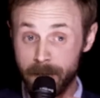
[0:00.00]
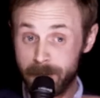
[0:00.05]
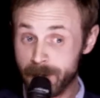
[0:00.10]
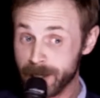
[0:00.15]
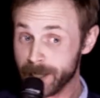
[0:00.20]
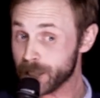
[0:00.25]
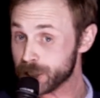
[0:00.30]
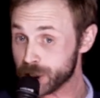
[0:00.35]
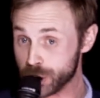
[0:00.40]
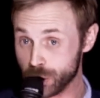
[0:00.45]

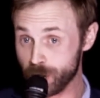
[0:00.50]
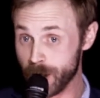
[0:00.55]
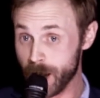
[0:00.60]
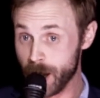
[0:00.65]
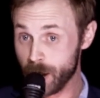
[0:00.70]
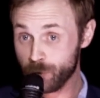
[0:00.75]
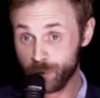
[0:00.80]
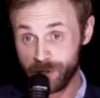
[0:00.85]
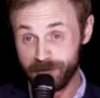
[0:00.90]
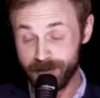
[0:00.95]
biggest
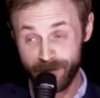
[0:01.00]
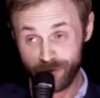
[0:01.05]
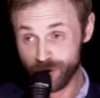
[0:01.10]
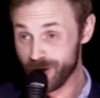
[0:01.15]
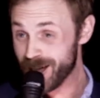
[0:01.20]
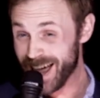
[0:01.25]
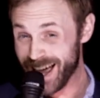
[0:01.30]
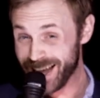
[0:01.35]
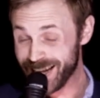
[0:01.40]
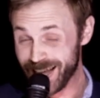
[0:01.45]
crowd we've
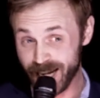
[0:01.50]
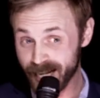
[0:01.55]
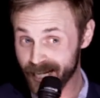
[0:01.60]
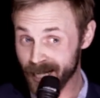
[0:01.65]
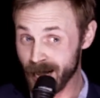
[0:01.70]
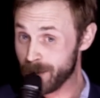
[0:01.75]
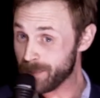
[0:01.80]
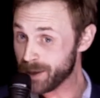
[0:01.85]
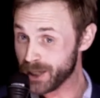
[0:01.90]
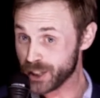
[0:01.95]
ever had at a
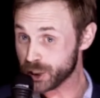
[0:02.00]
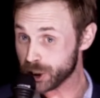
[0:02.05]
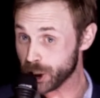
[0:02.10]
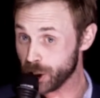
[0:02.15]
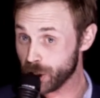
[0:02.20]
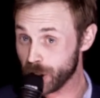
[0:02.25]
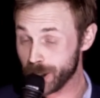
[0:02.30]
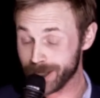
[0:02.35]
comedy show,